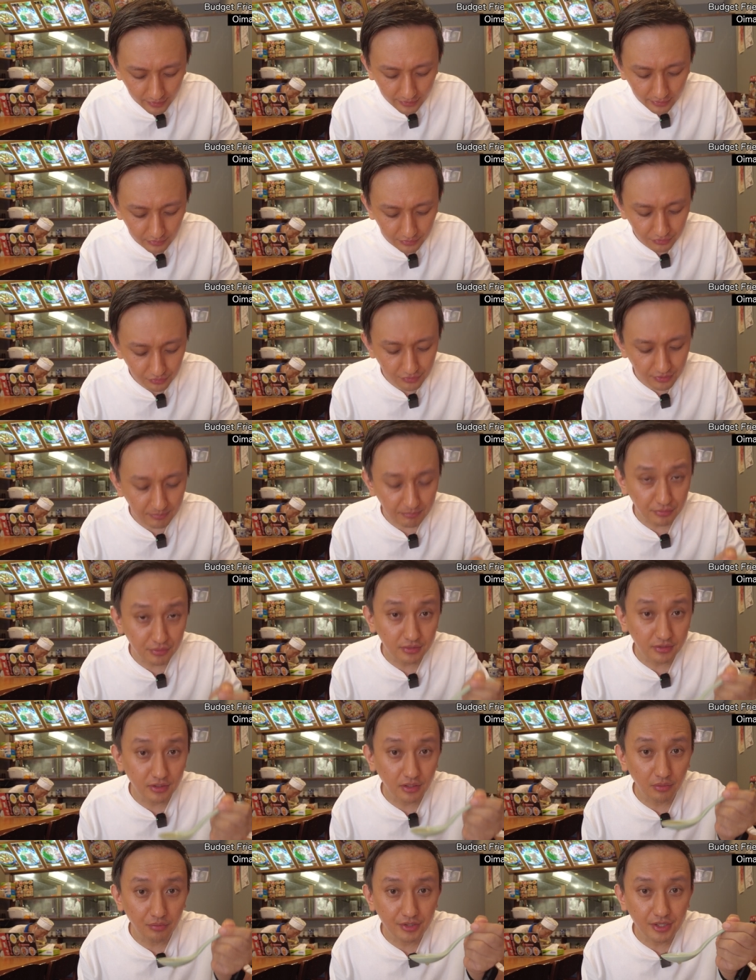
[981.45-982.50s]
And also they put
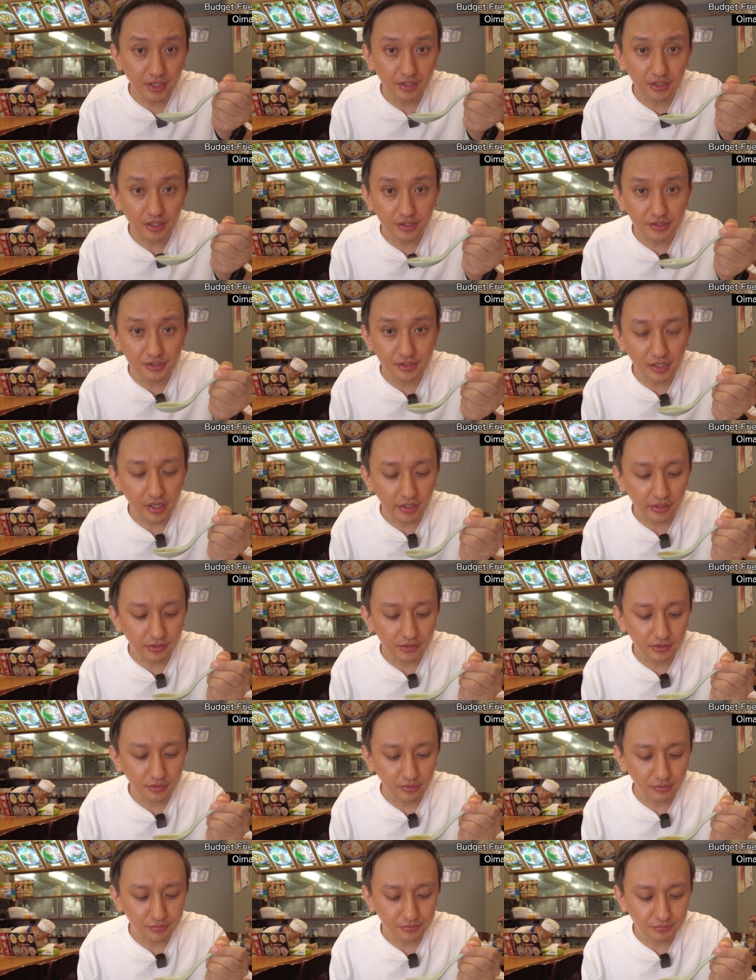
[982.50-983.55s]
a coriander inside,
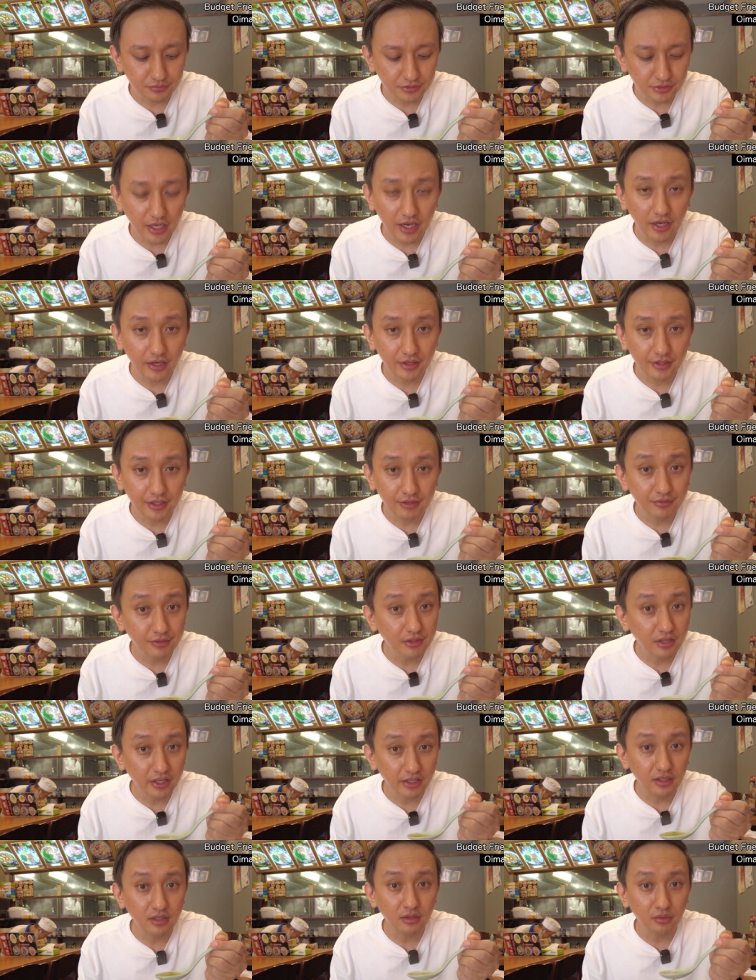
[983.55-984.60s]
so yeah, if
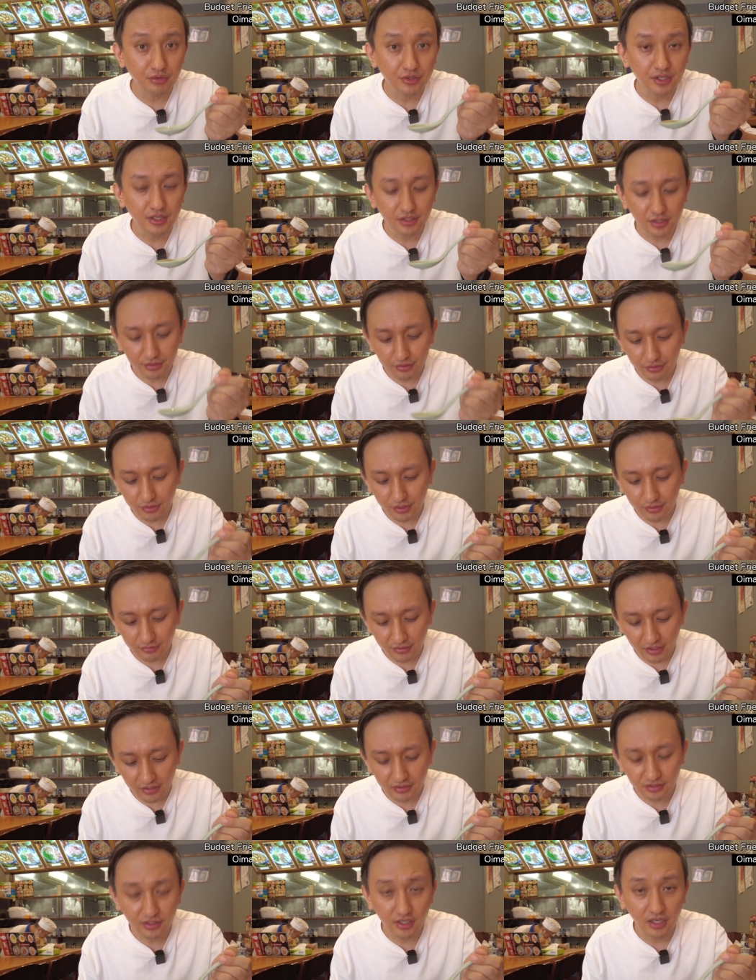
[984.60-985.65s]
you like a coriander, you can,
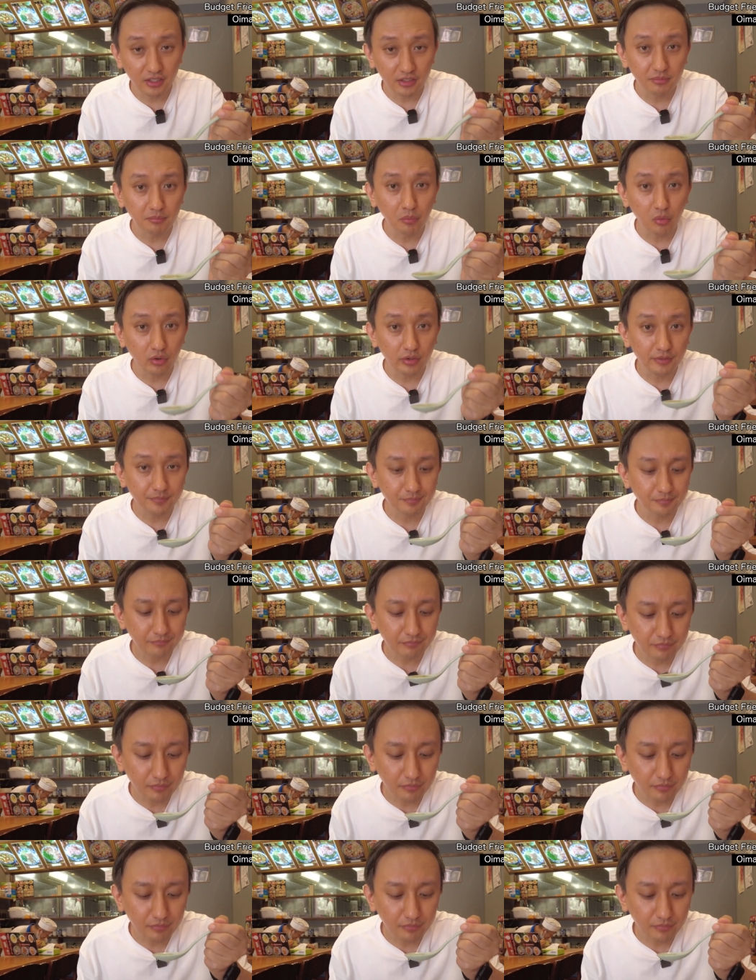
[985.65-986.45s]
I think, add more.